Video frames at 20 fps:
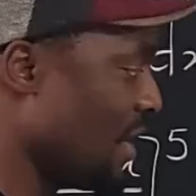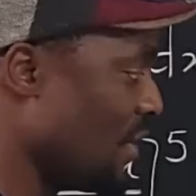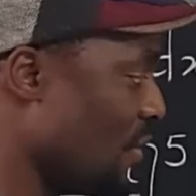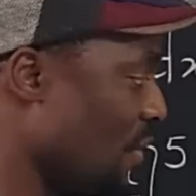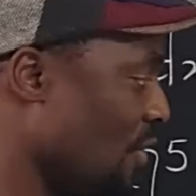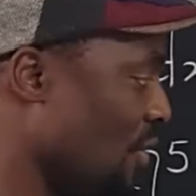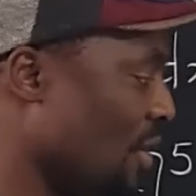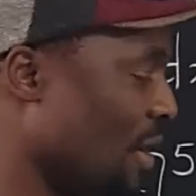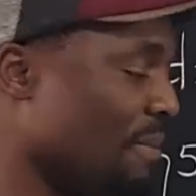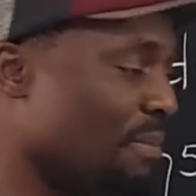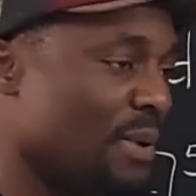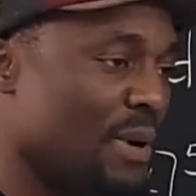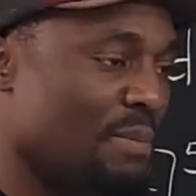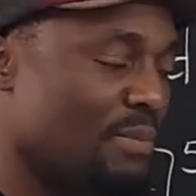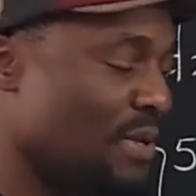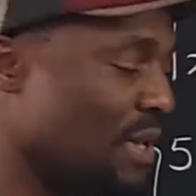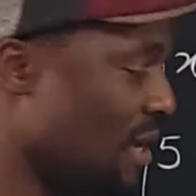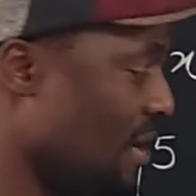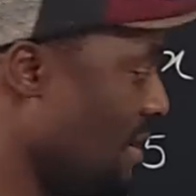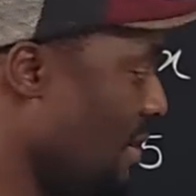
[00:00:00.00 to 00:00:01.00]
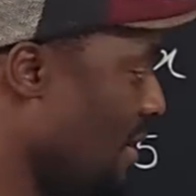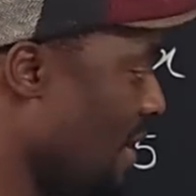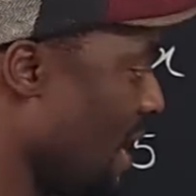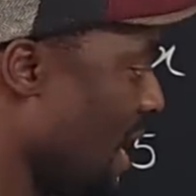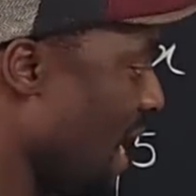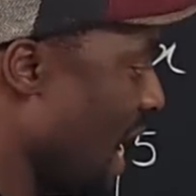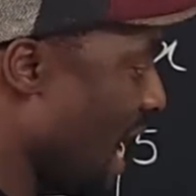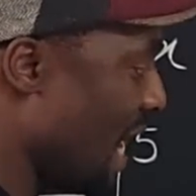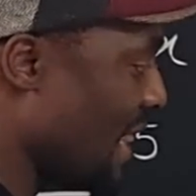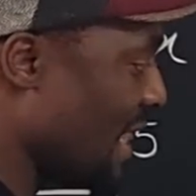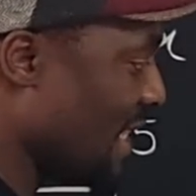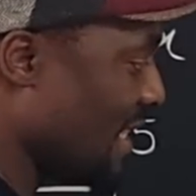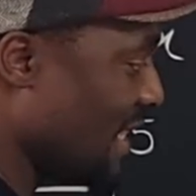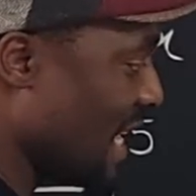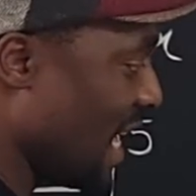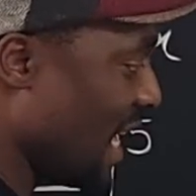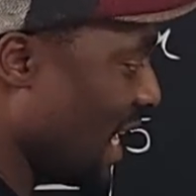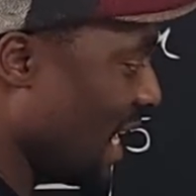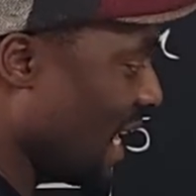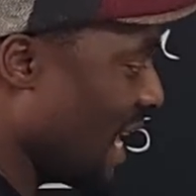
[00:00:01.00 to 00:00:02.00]
You jump up here, and this
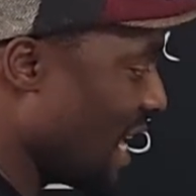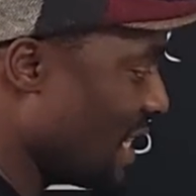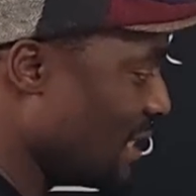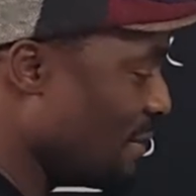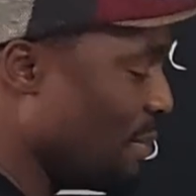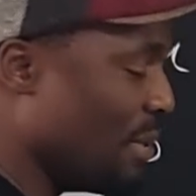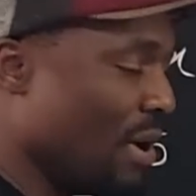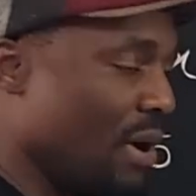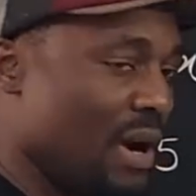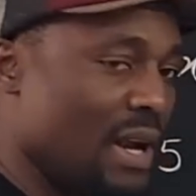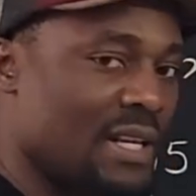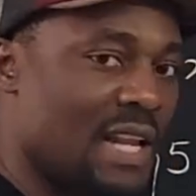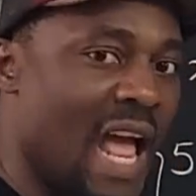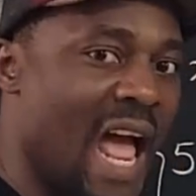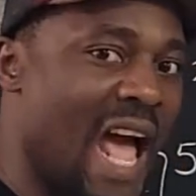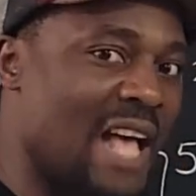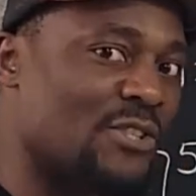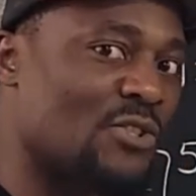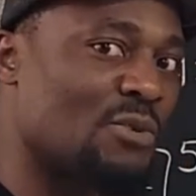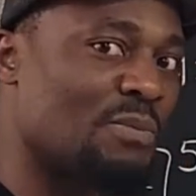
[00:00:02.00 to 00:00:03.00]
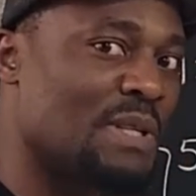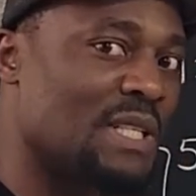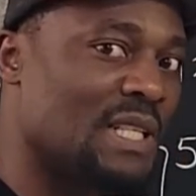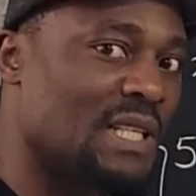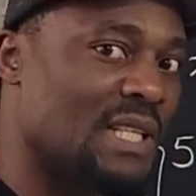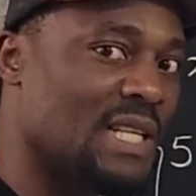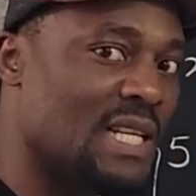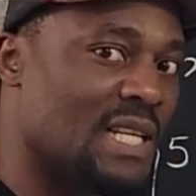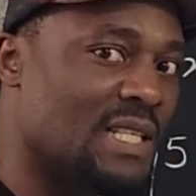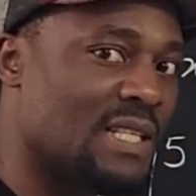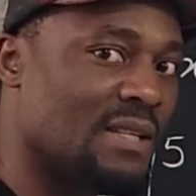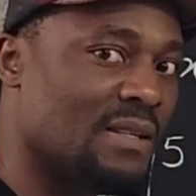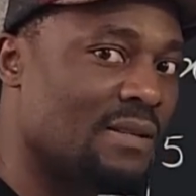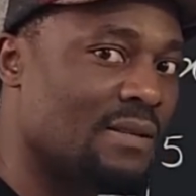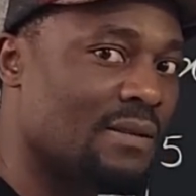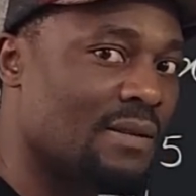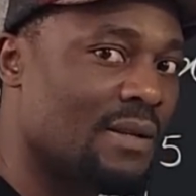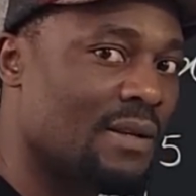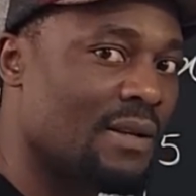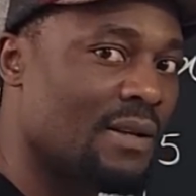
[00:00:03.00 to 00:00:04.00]
inclined part has to be deleted.
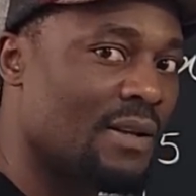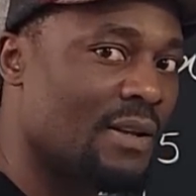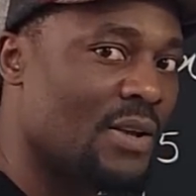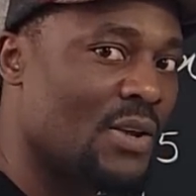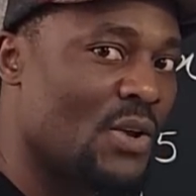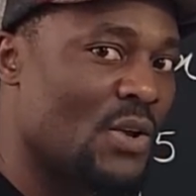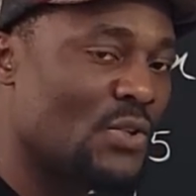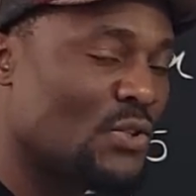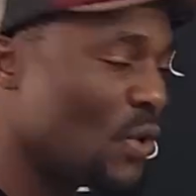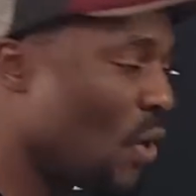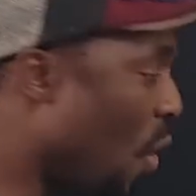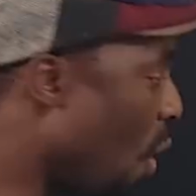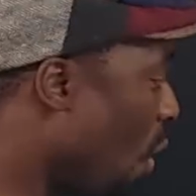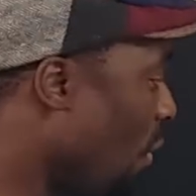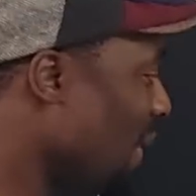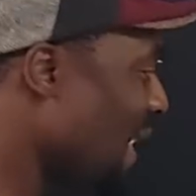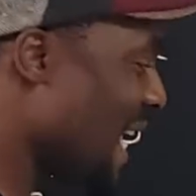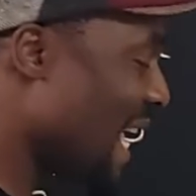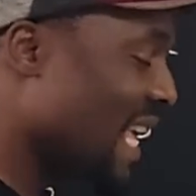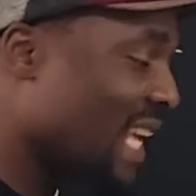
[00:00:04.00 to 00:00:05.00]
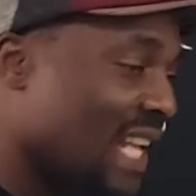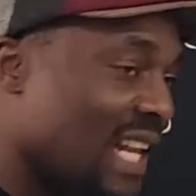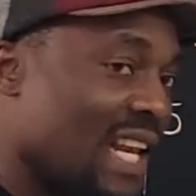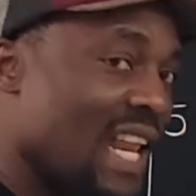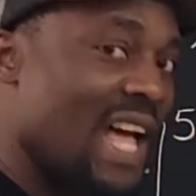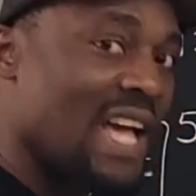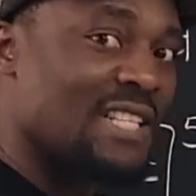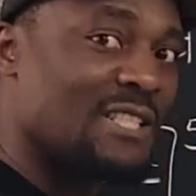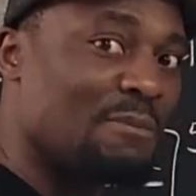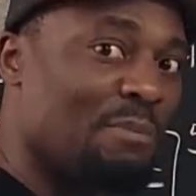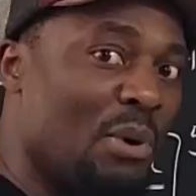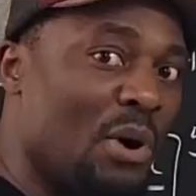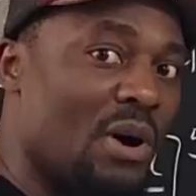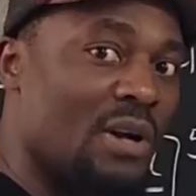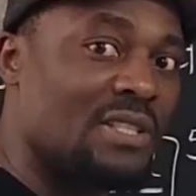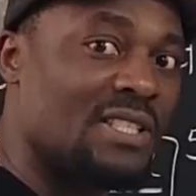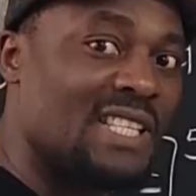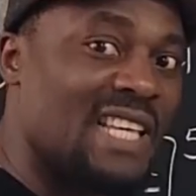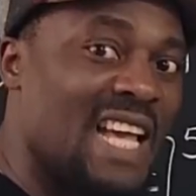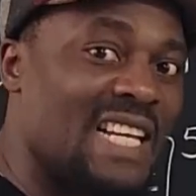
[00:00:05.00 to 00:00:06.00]
So all the inclined
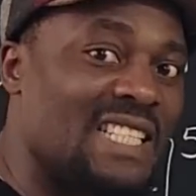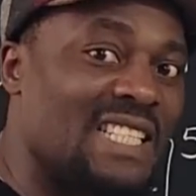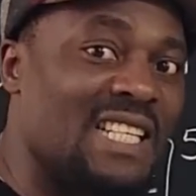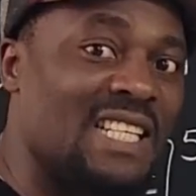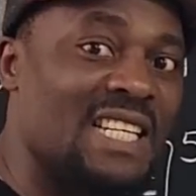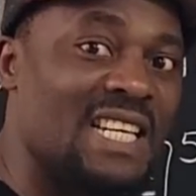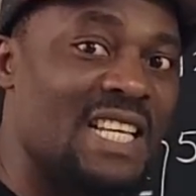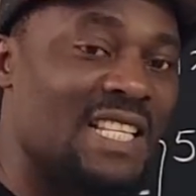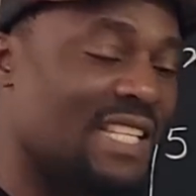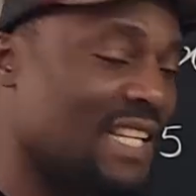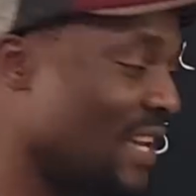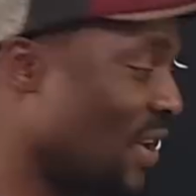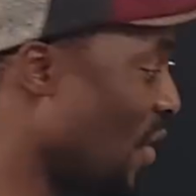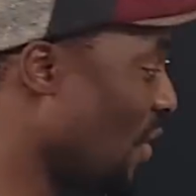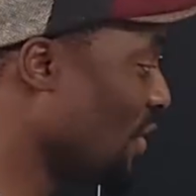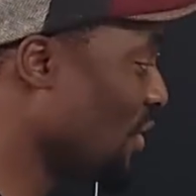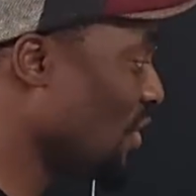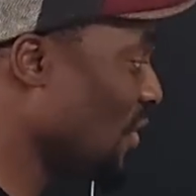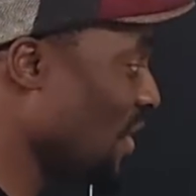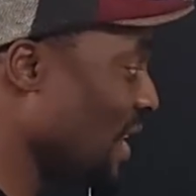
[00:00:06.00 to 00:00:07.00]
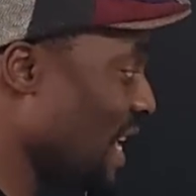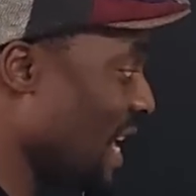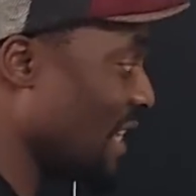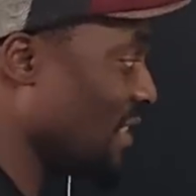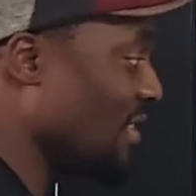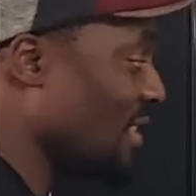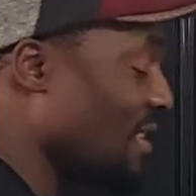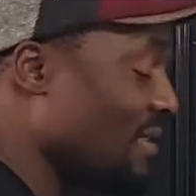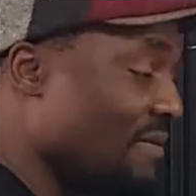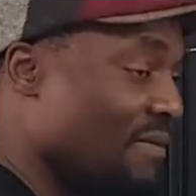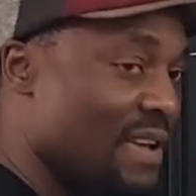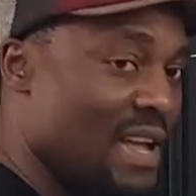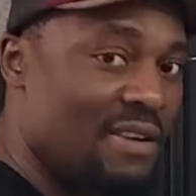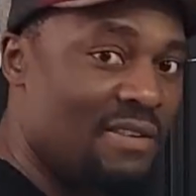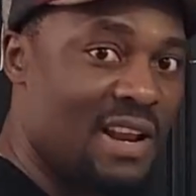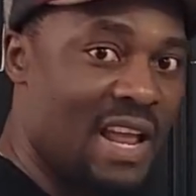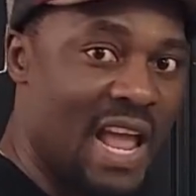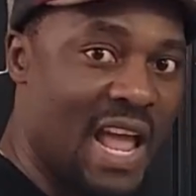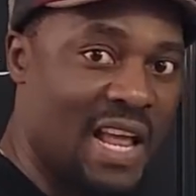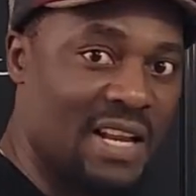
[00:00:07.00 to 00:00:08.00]
parts get deleted until you get to the
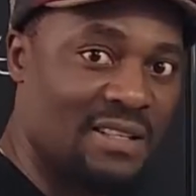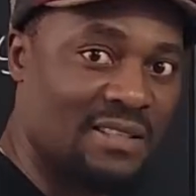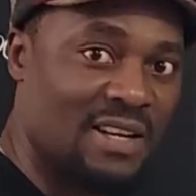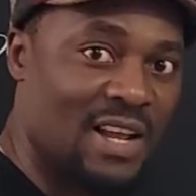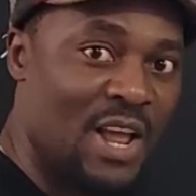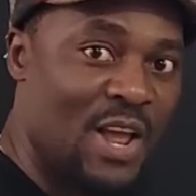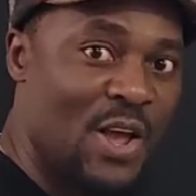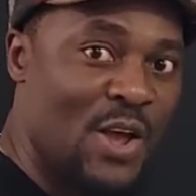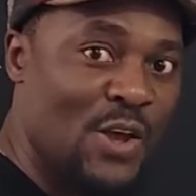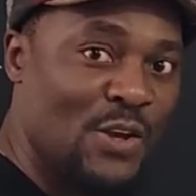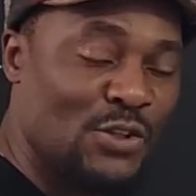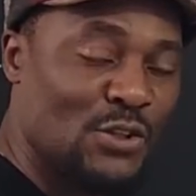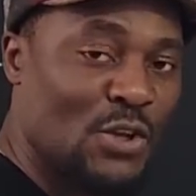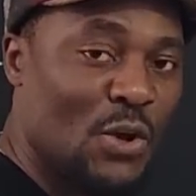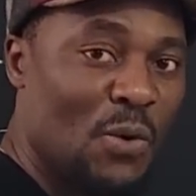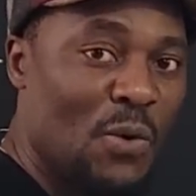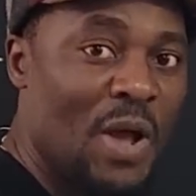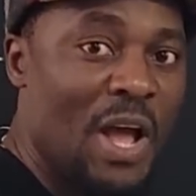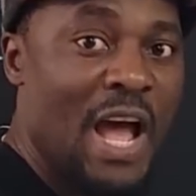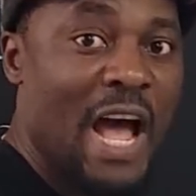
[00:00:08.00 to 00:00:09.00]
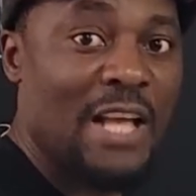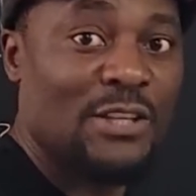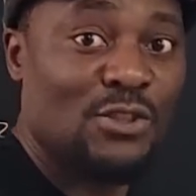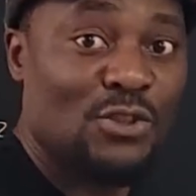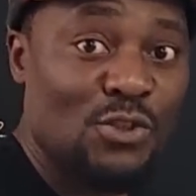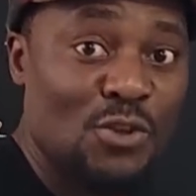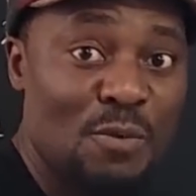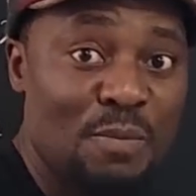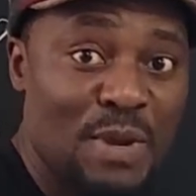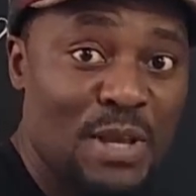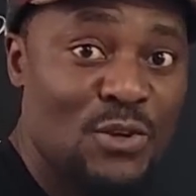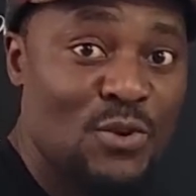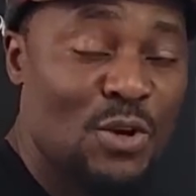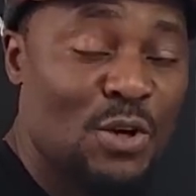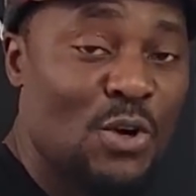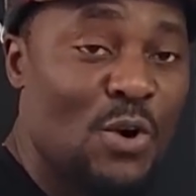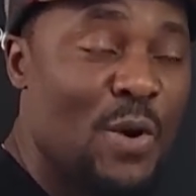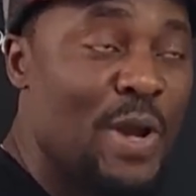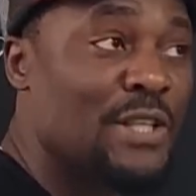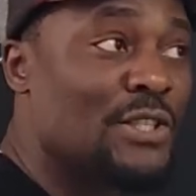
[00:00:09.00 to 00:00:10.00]
very end. So assuming you're
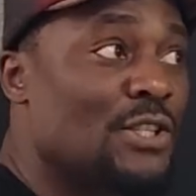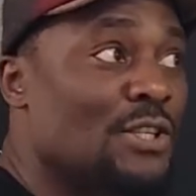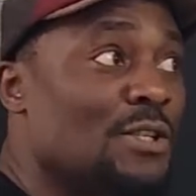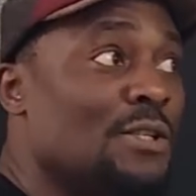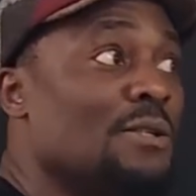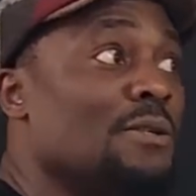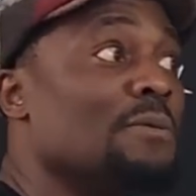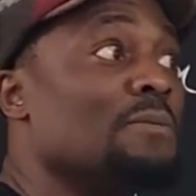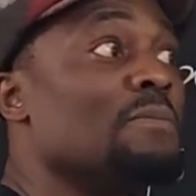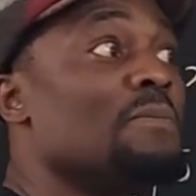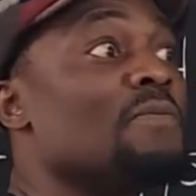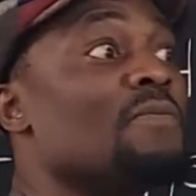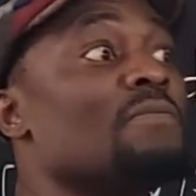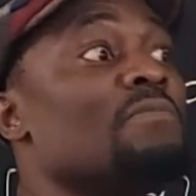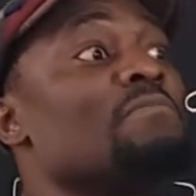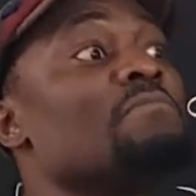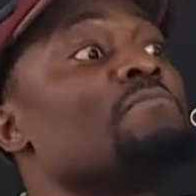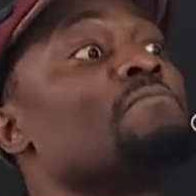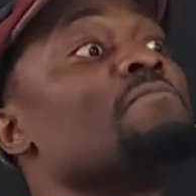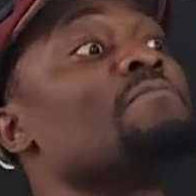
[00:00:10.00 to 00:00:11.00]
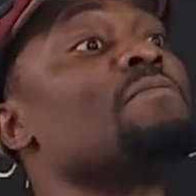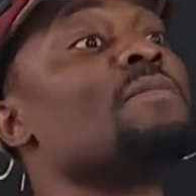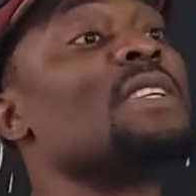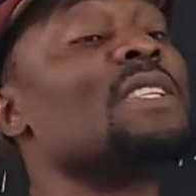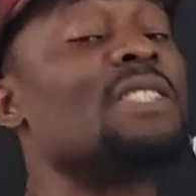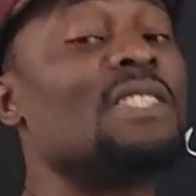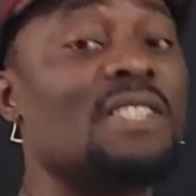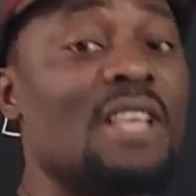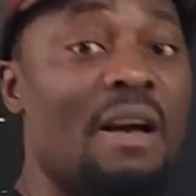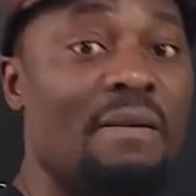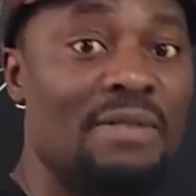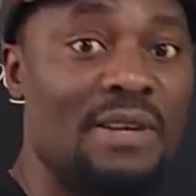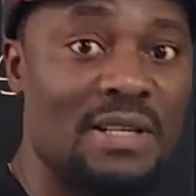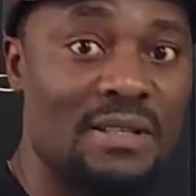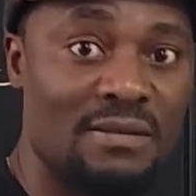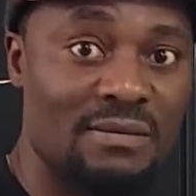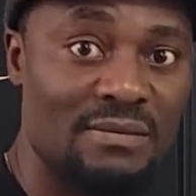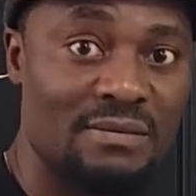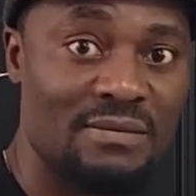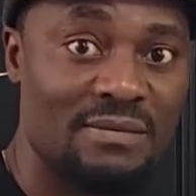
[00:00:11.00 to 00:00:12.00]
going to
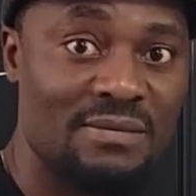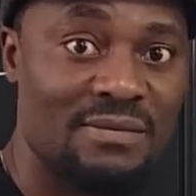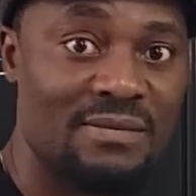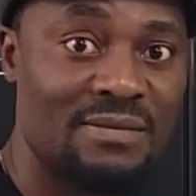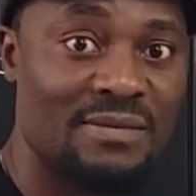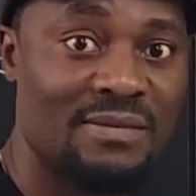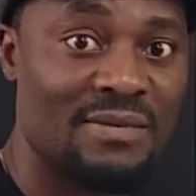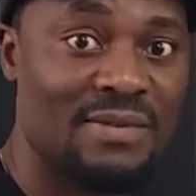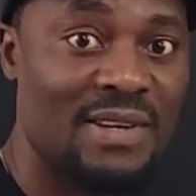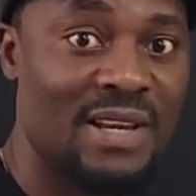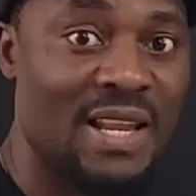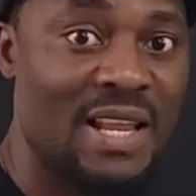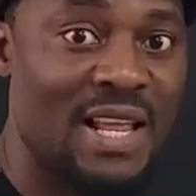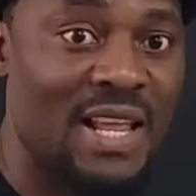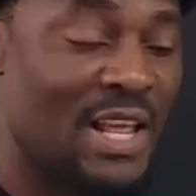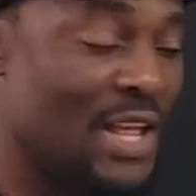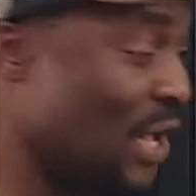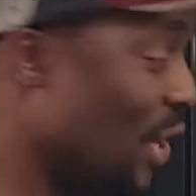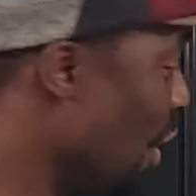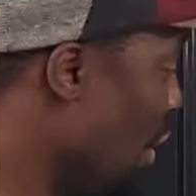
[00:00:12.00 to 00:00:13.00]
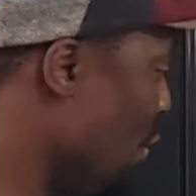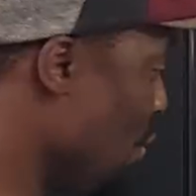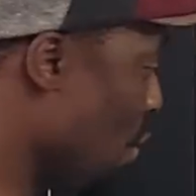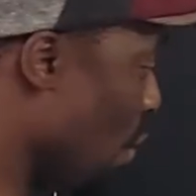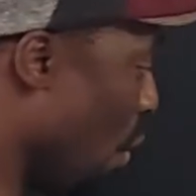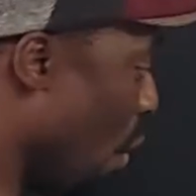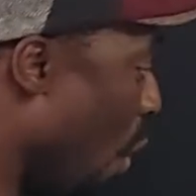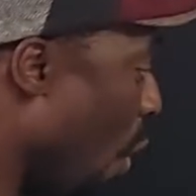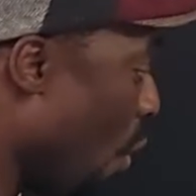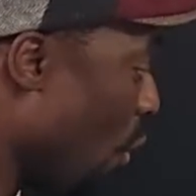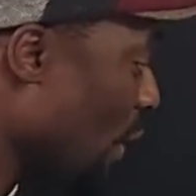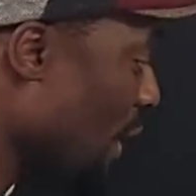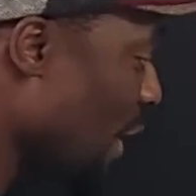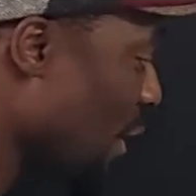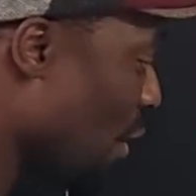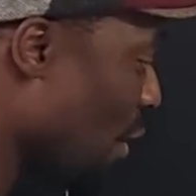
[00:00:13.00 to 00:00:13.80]
7, you're only